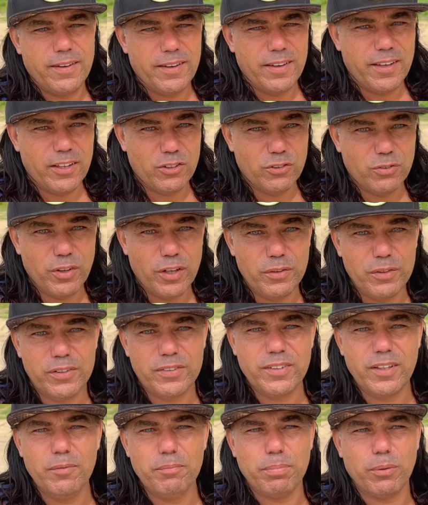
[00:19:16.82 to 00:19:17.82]
It's very
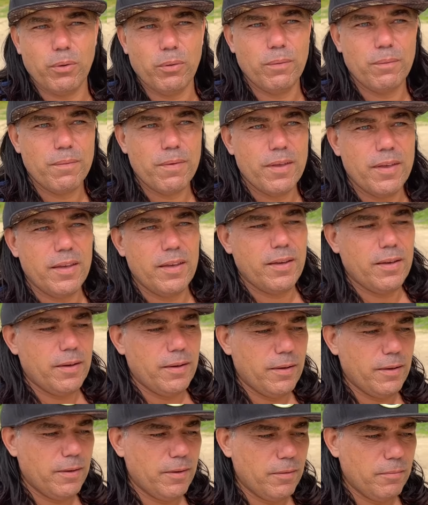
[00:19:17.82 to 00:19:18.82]
simple.
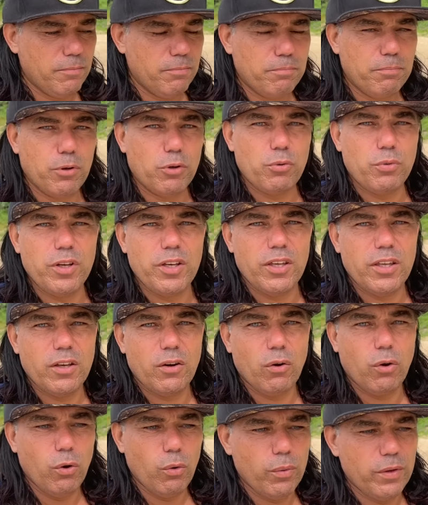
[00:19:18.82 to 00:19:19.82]
But we
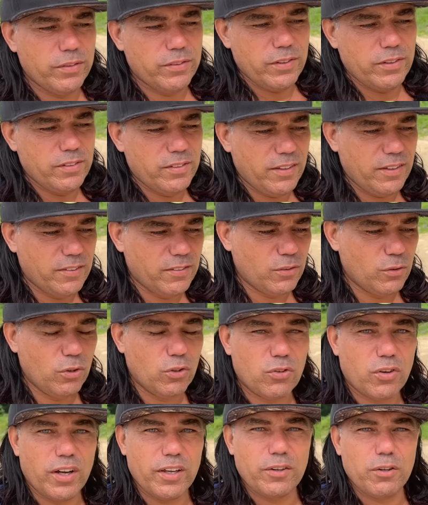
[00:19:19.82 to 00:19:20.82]
always insist to
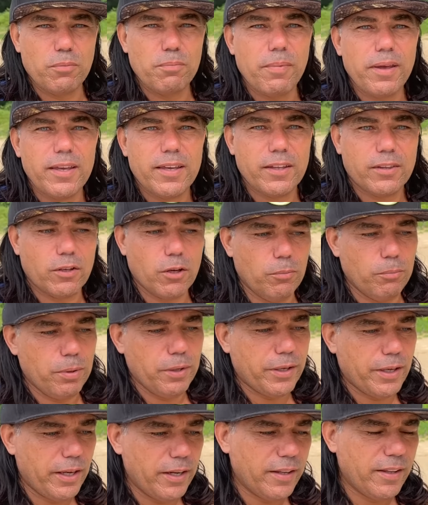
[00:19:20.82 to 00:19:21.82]
try to make it
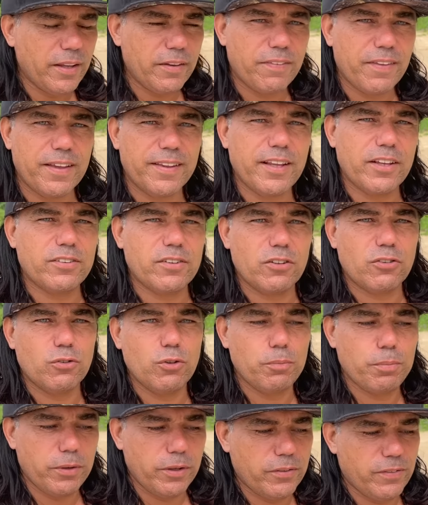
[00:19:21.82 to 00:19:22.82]
complicated, and I think that's the
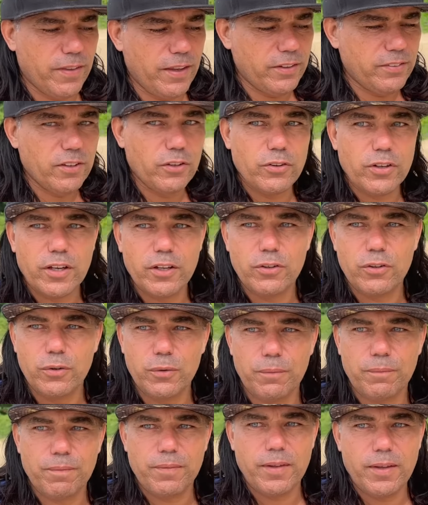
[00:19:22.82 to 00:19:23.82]
stupidest things that you can
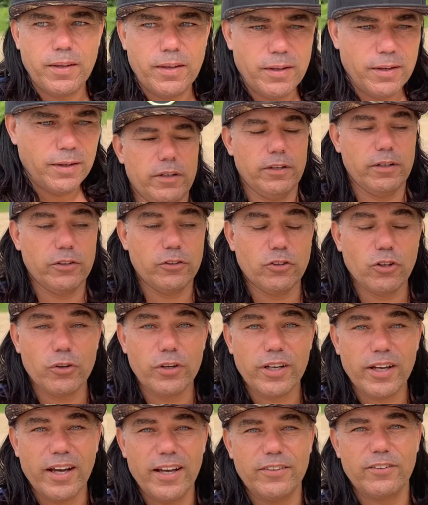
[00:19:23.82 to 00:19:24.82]
do.
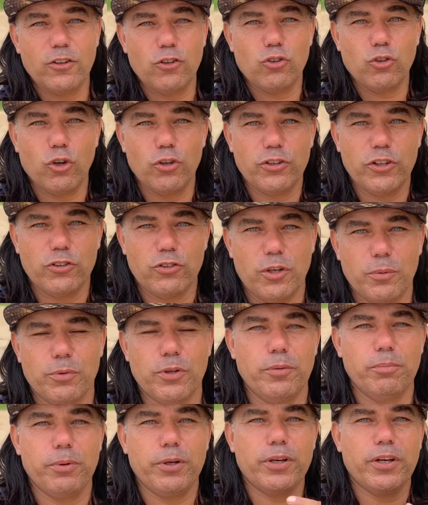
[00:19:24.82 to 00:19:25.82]
sorry guys, a short
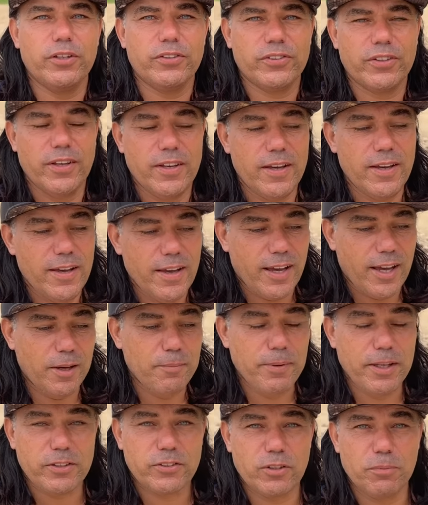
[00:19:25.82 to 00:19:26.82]
disruption because I
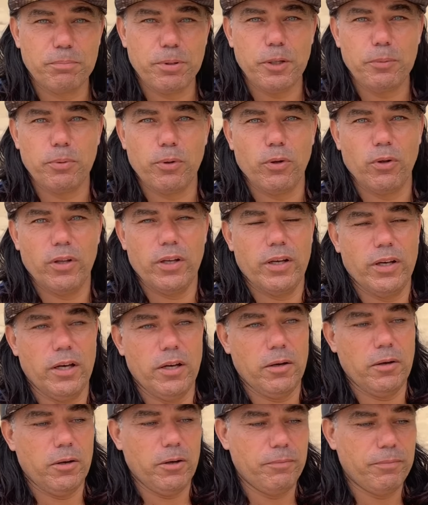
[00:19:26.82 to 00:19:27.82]
met some people
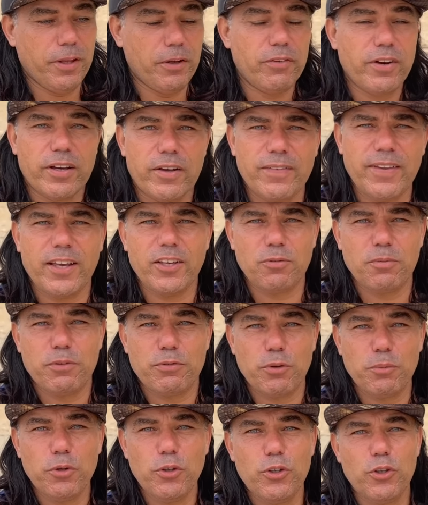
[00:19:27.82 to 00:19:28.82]
that recognized me
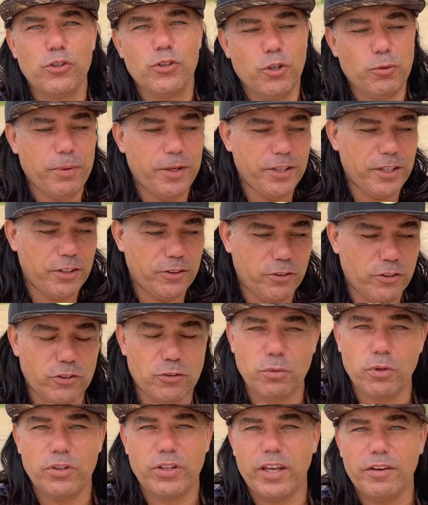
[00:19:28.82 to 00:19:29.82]
from the YouTube and that
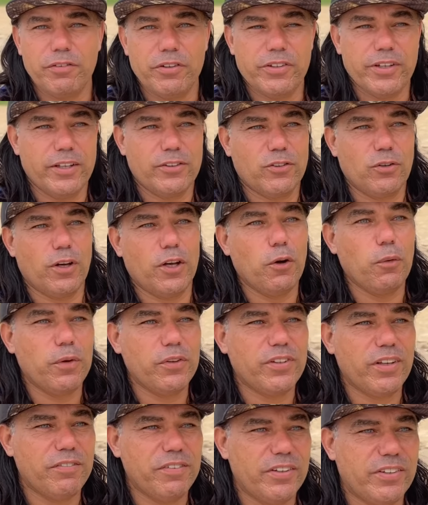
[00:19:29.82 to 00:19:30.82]
just wanted to have a chat. So I
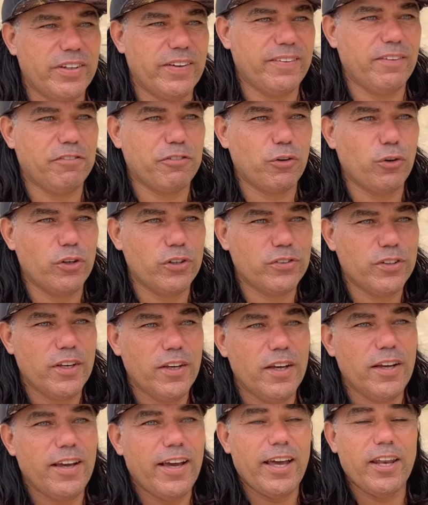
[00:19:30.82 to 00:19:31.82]
always have a chat, of course,
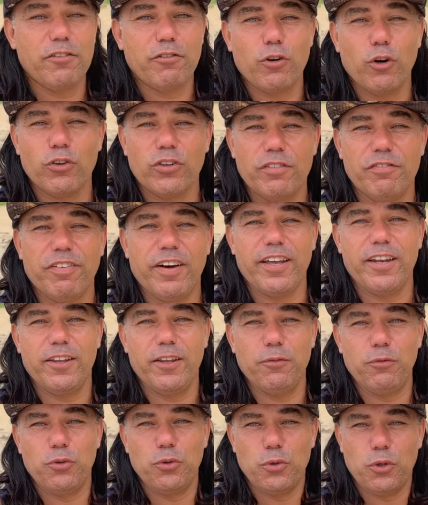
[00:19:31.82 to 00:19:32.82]
and of course invited
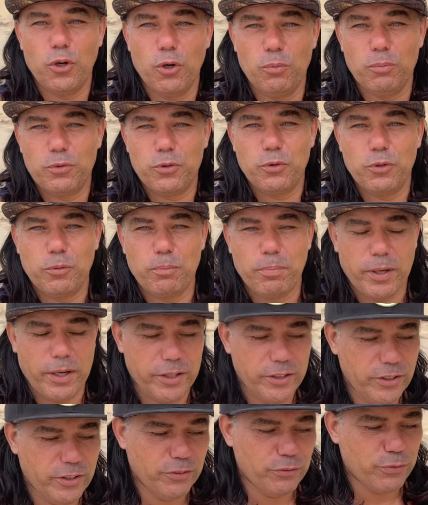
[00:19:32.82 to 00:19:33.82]
them to come to the
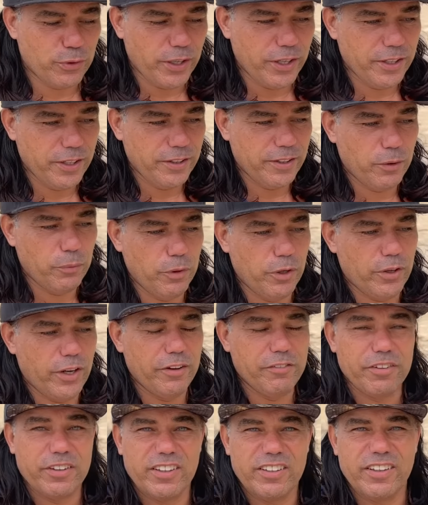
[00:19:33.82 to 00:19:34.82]
party on Friday that we are
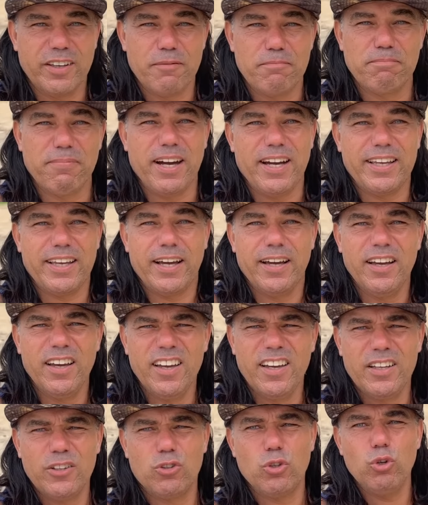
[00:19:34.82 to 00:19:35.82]
having in the Maya
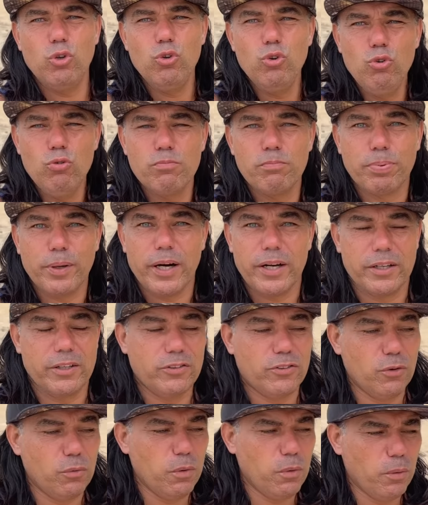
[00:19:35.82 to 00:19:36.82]
Tulum party.
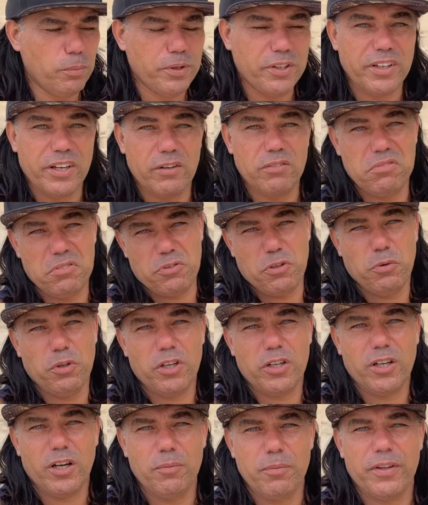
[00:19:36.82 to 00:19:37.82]
So we will be there. If you want
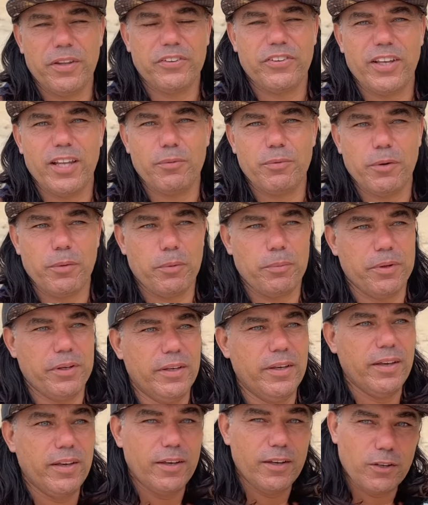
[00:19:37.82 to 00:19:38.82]
to come and celebrate with me,
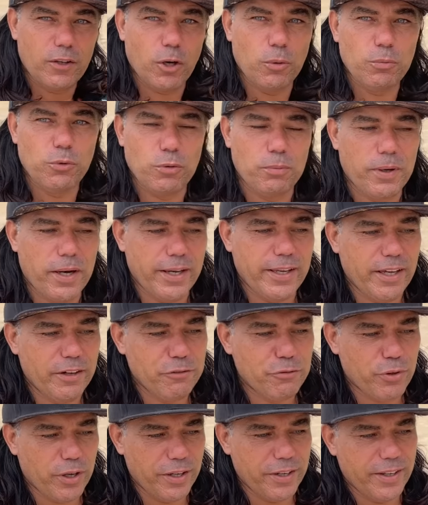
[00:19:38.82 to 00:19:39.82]
come to Maya
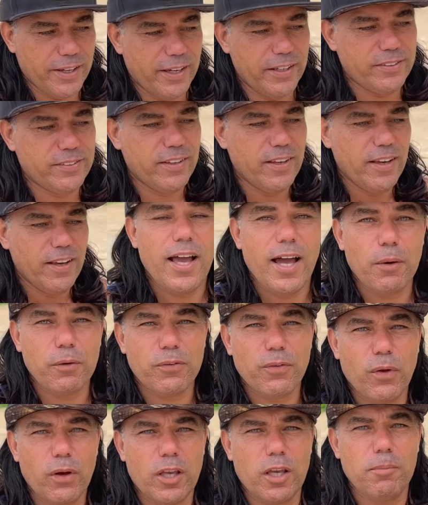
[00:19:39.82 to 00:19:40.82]
Friday, guys. I was
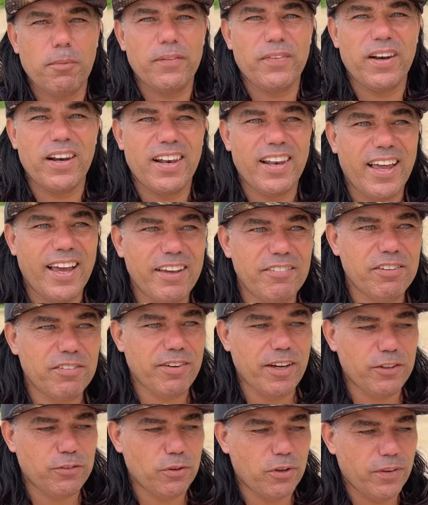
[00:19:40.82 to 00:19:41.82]
talking about the life
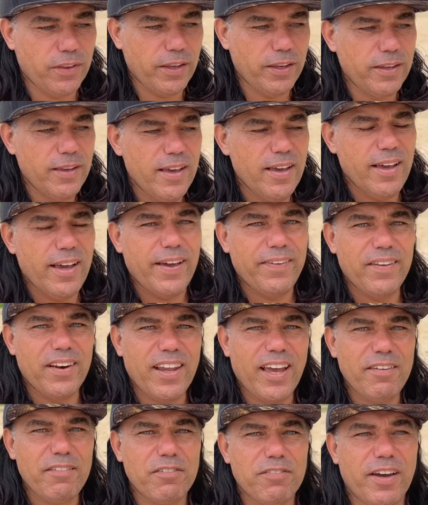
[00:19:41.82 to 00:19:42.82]
advice for today, and the
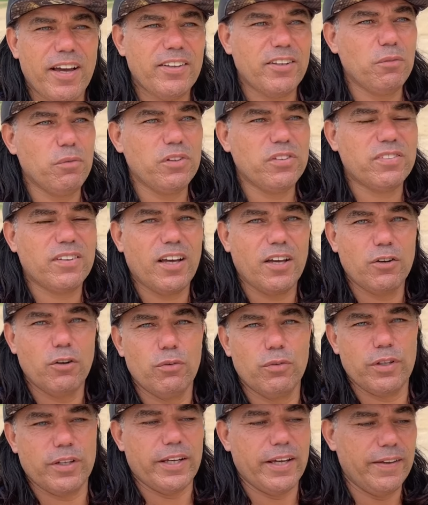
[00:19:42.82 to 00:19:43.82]
life advice I will start
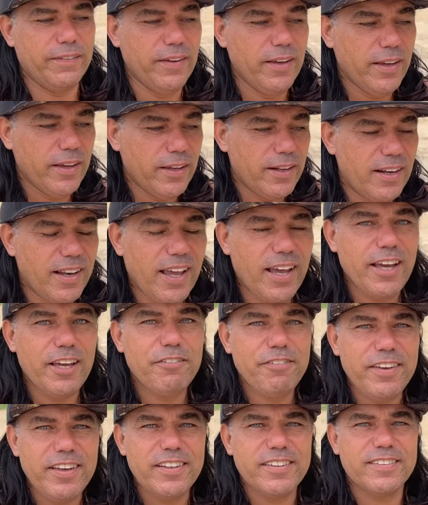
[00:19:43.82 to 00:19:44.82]
over again.
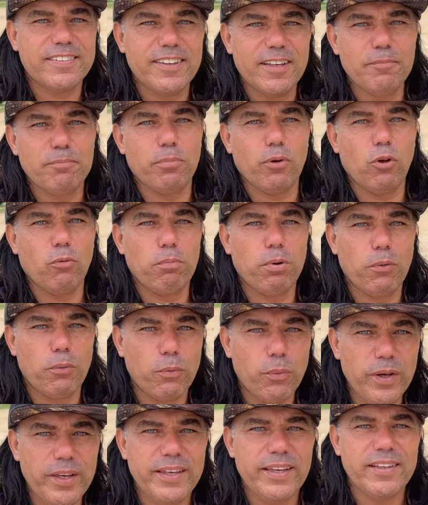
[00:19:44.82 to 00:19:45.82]
Life is simple, but
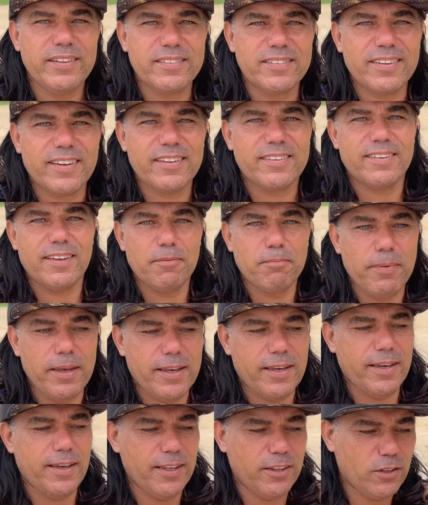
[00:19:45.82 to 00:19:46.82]
we insist in
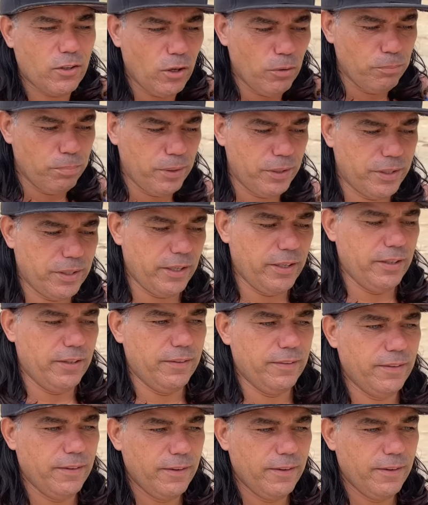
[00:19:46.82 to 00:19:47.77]
making it complicated.